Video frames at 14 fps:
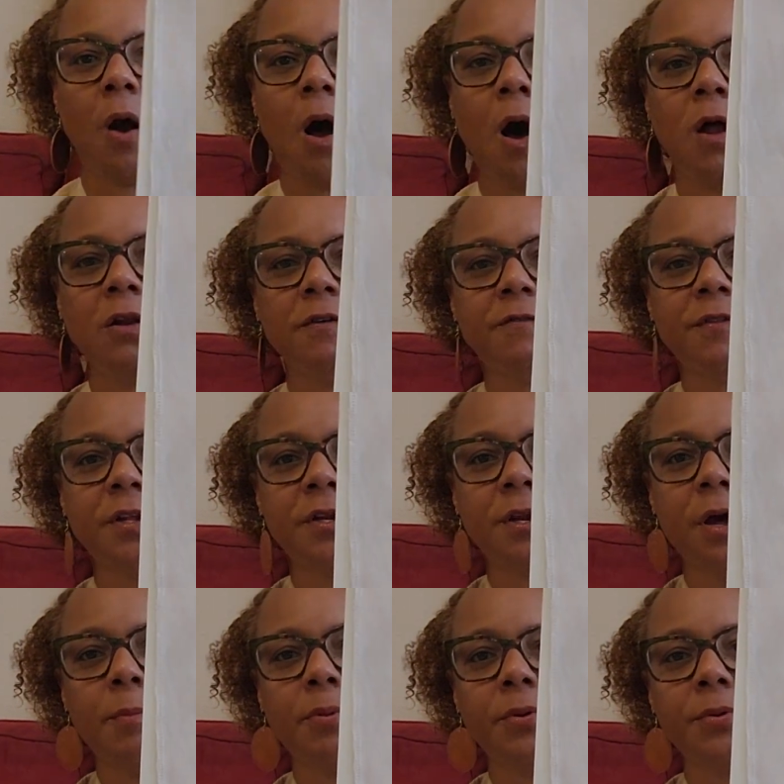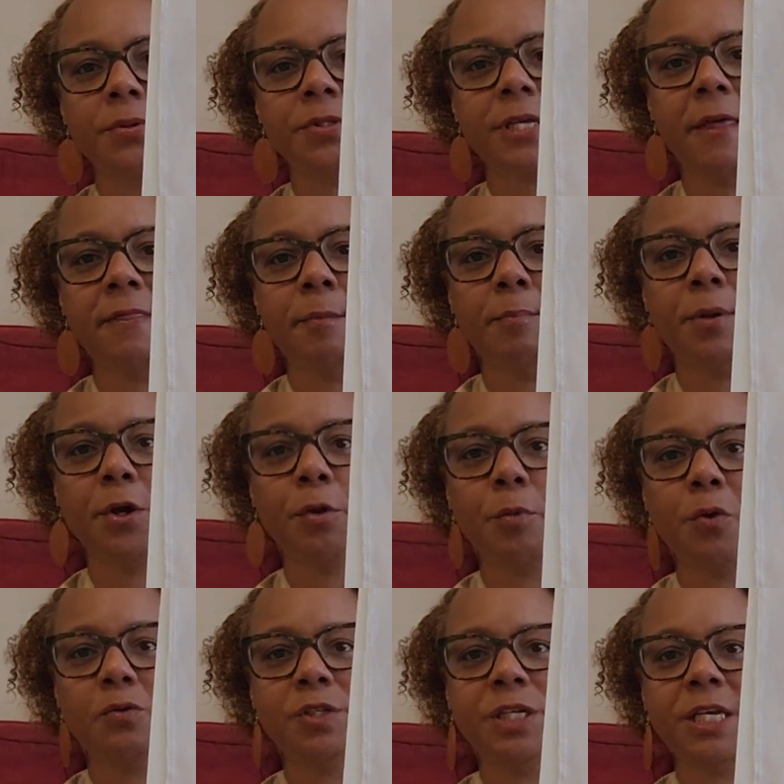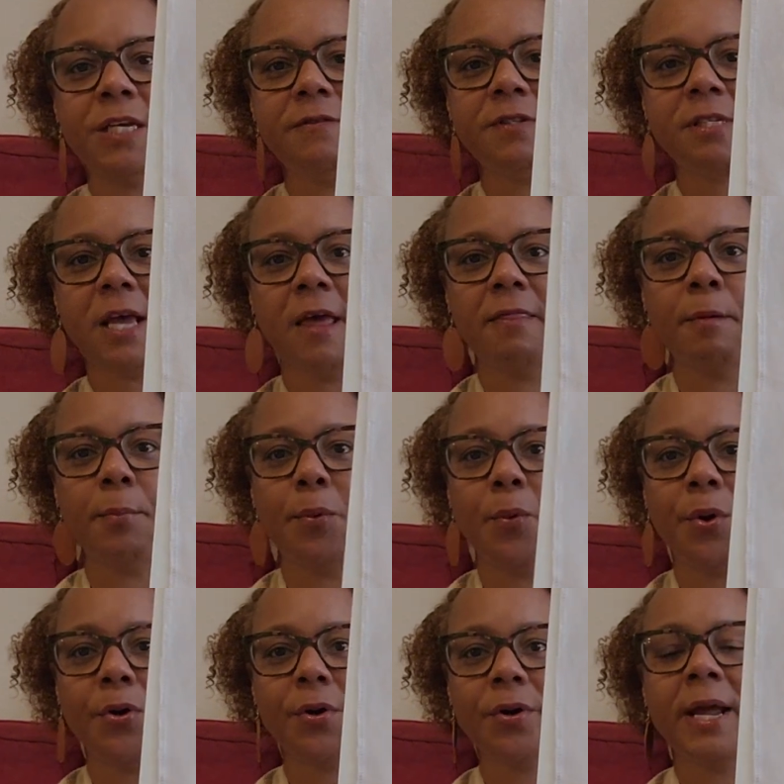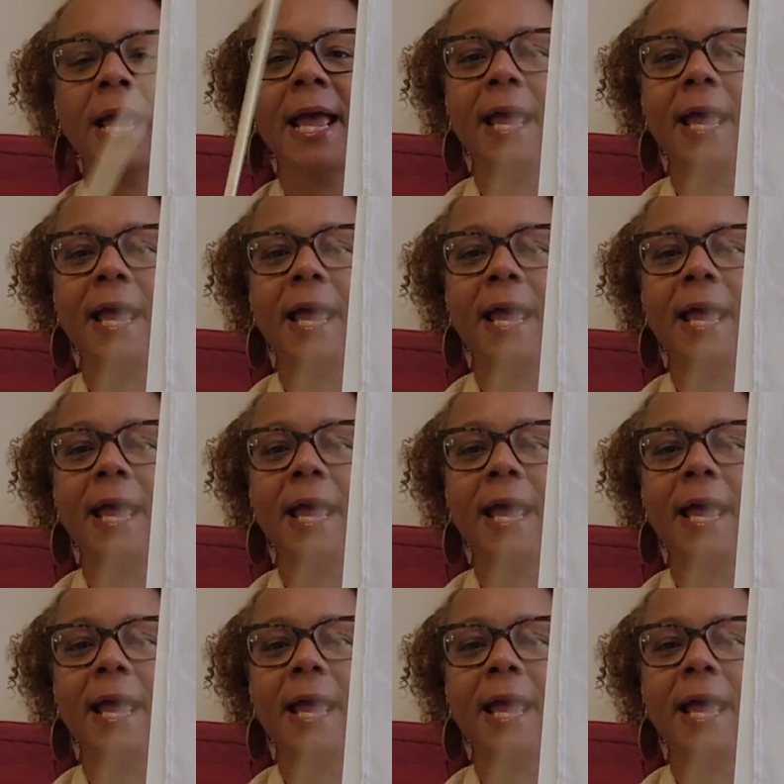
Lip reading: all of the numbers and the bigger motifs and the border,